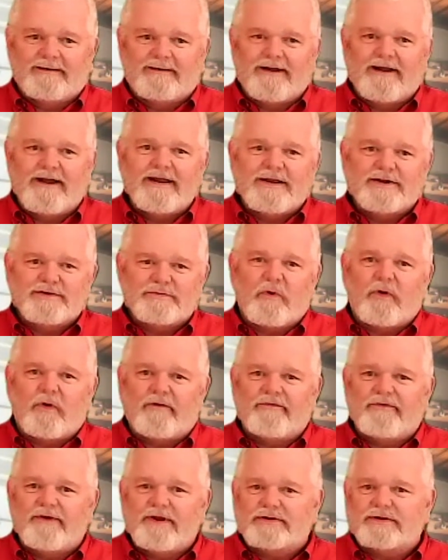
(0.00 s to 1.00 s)
okay, is more
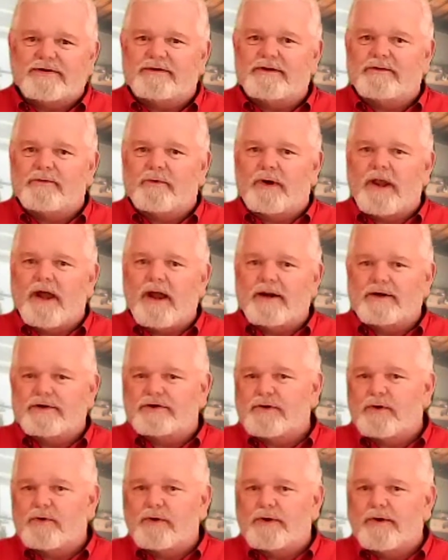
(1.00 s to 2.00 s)
efficient than relying
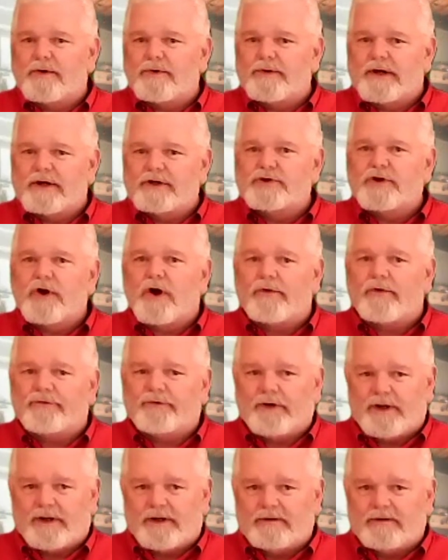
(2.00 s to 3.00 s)
solely on the exhaust
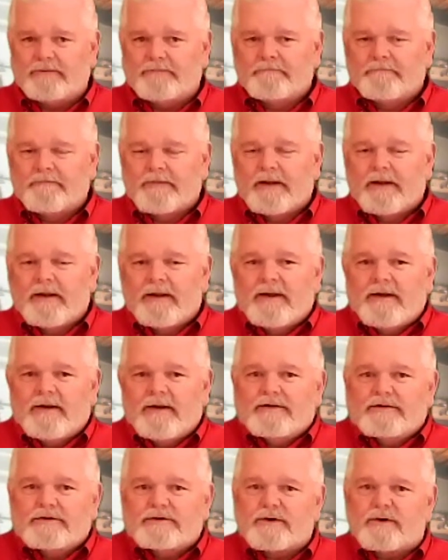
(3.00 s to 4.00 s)
heat.
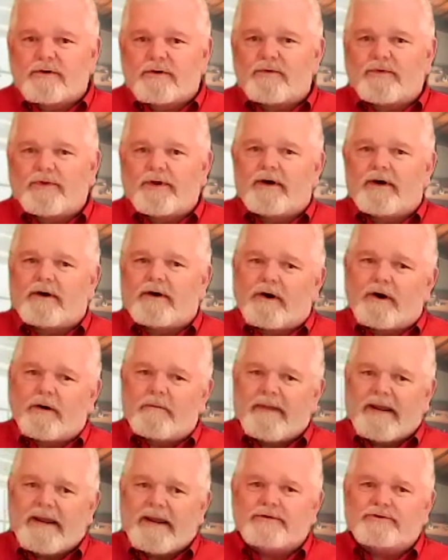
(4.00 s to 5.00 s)
So there
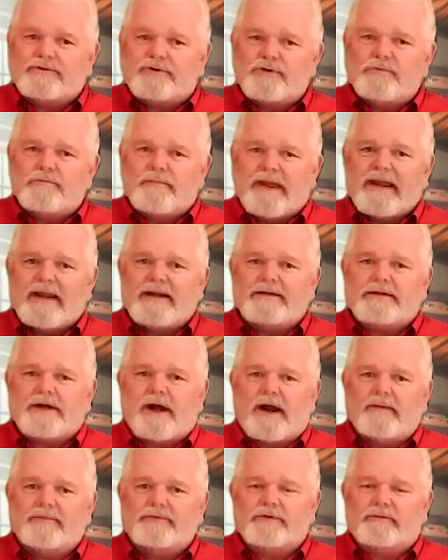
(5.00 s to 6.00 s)
are two main
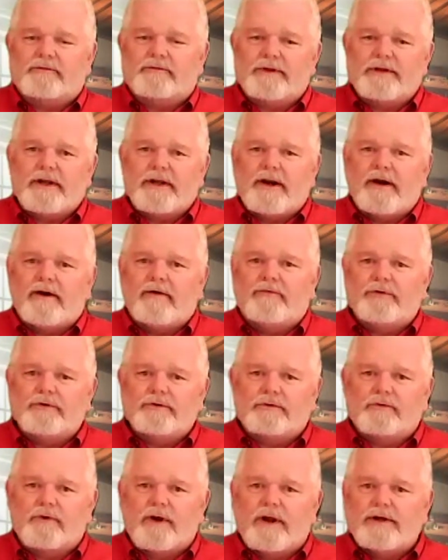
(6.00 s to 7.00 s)
types of lean air
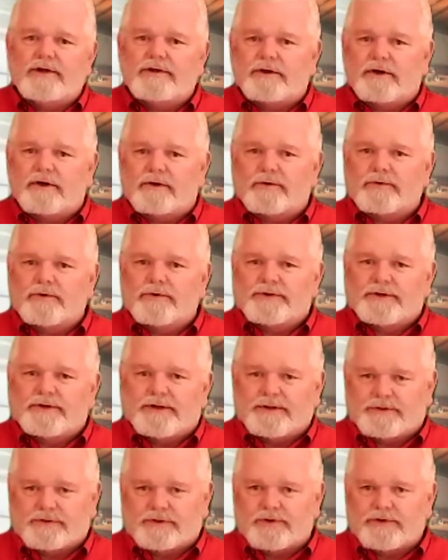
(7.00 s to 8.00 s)
fuel ratio
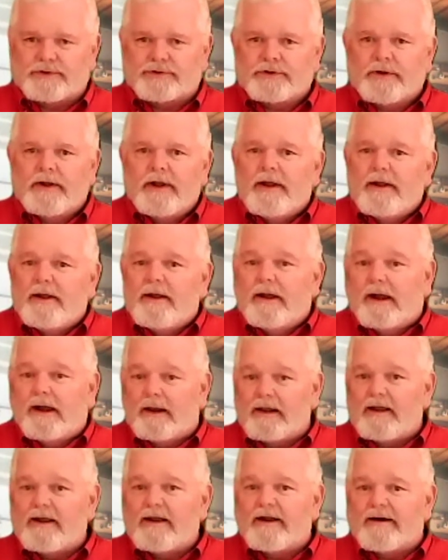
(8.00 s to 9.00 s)
sensors,
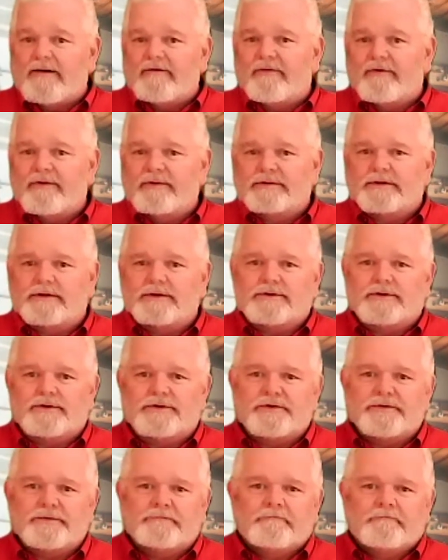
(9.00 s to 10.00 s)
LAF
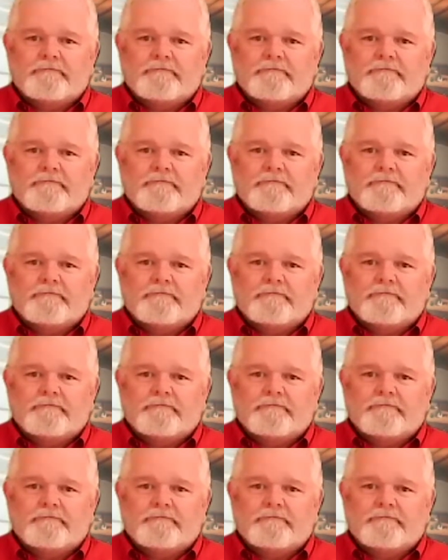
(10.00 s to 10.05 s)
sensors.